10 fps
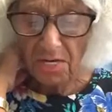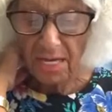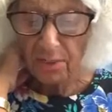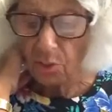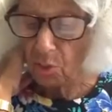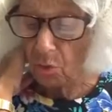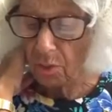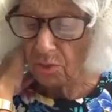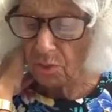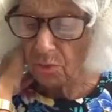that I could
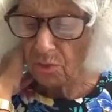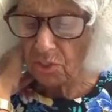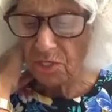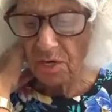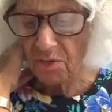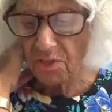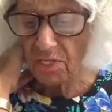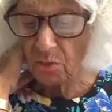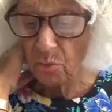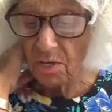talk to and share things